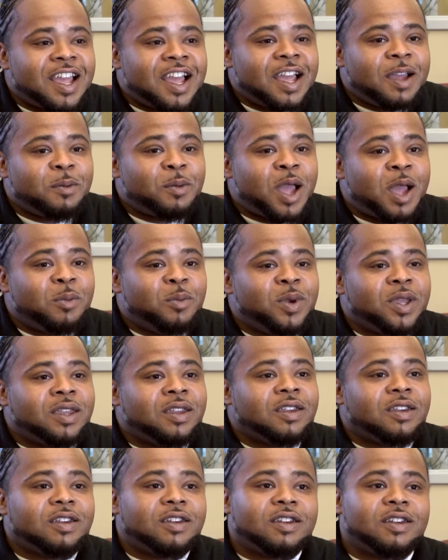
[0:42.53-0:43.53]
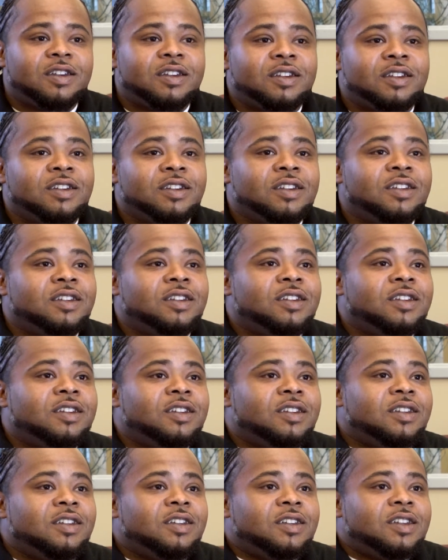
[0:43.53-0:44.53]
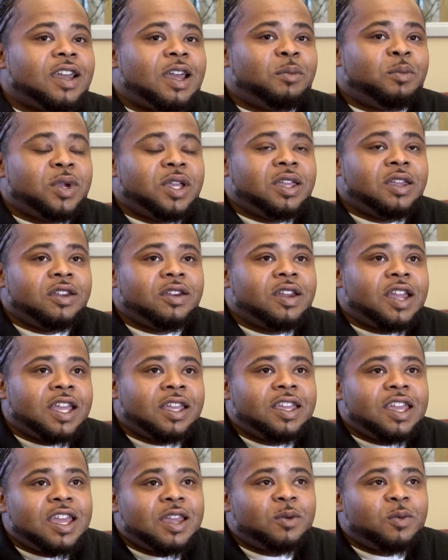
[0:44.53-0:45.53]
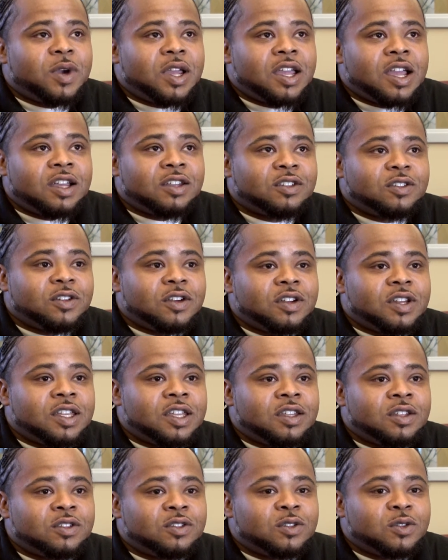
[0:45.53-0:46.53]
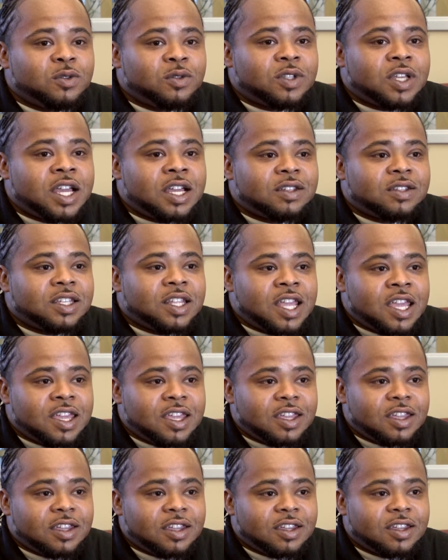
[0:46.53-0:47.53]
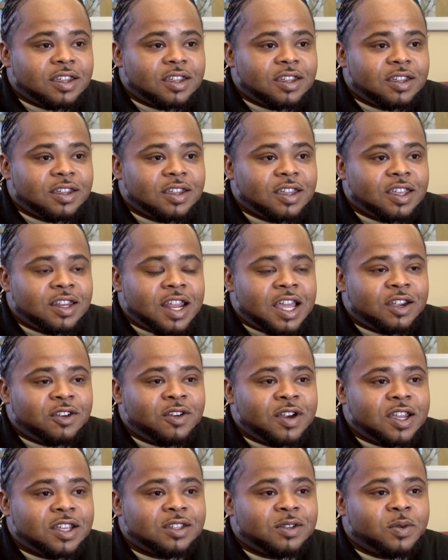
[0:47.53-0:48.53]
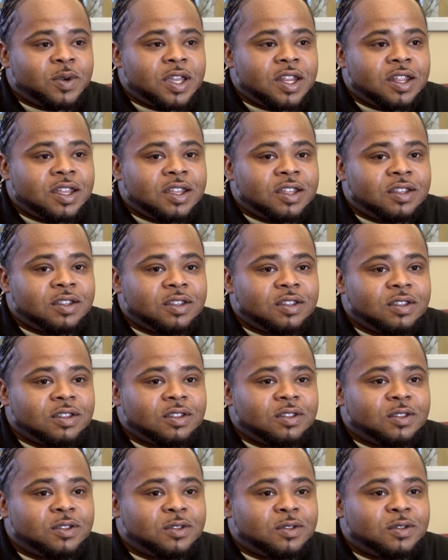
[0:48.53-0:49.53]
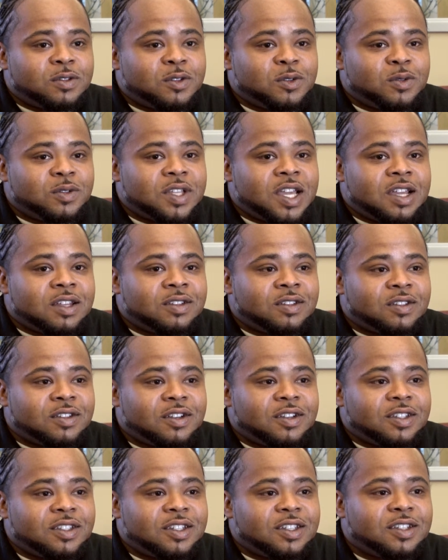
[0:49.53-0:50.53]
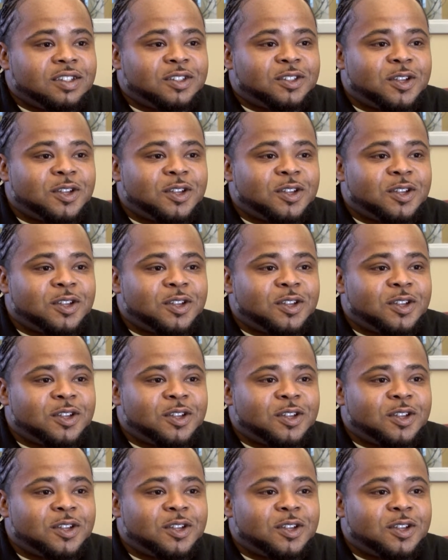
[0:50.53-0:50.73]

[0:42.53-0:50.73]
I, have been here, I've been here at Gateway. I started in 2008, and I graduated in 2013.